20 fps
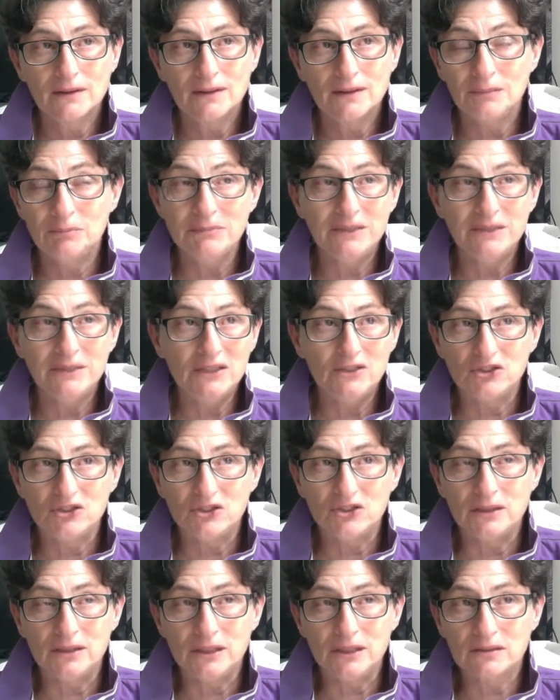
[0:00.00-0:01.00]

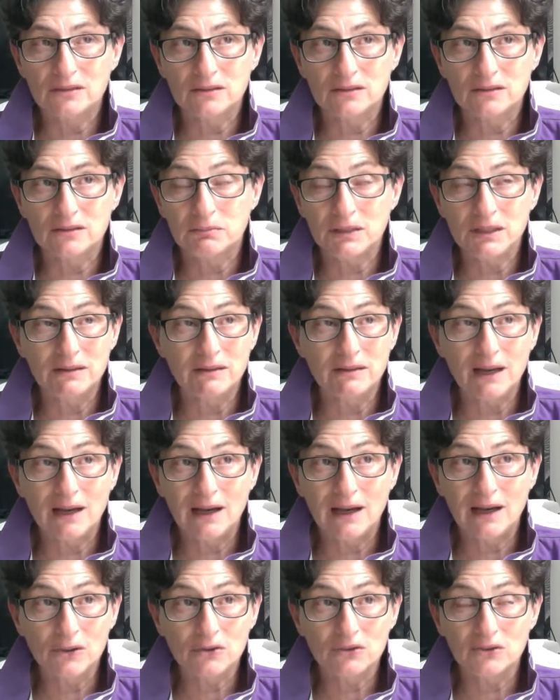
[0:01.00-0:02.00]
immediately in the
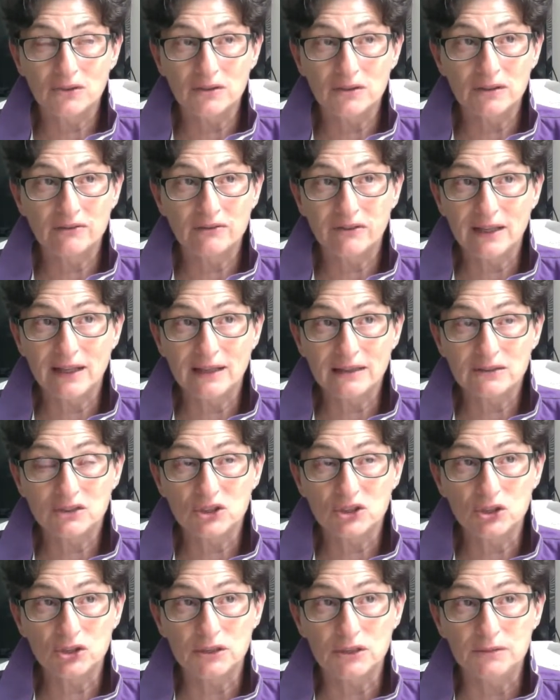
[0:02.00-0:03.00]
house, in the flat,
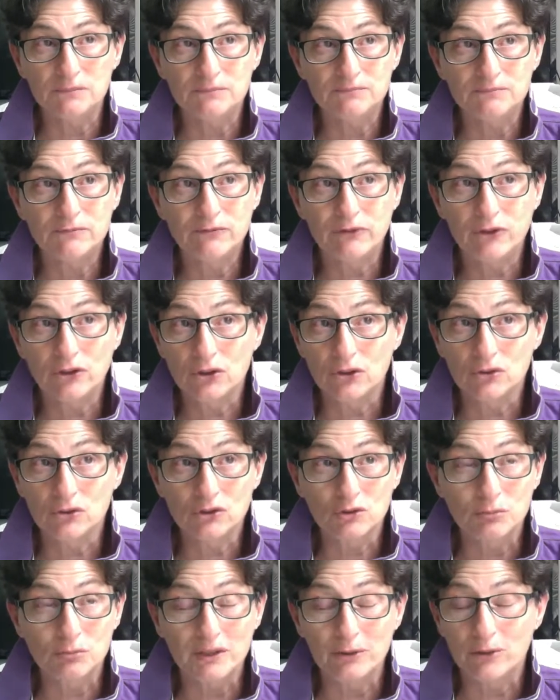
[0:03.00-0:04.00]
she
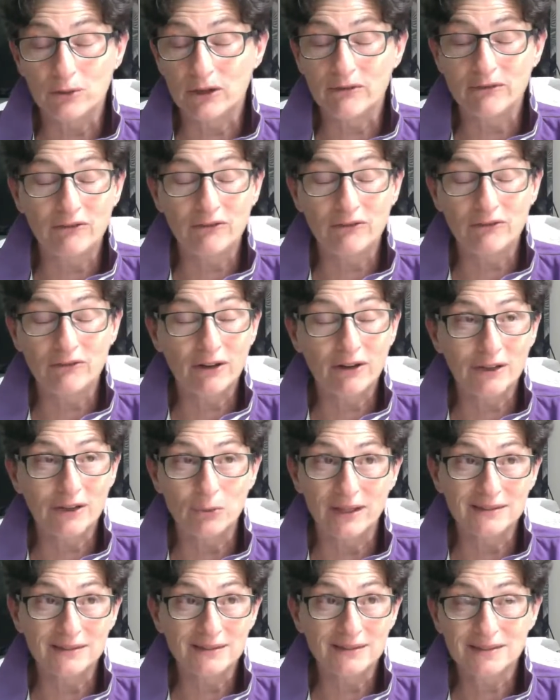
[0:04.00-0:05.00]
followed me wherever I
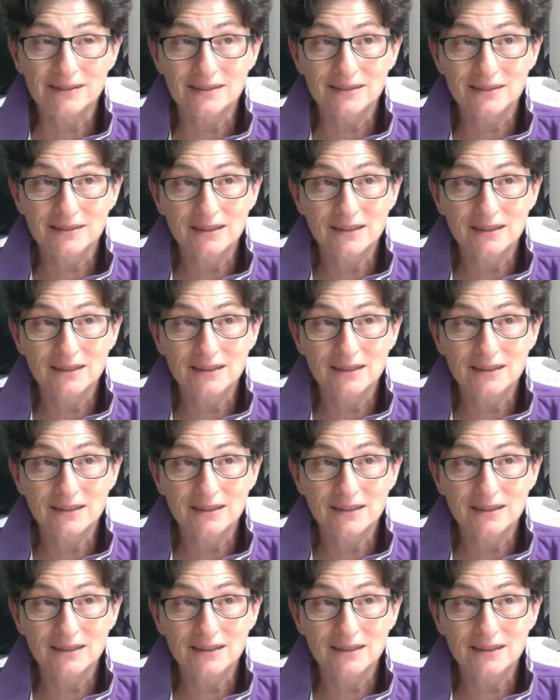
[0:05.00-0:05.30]
went.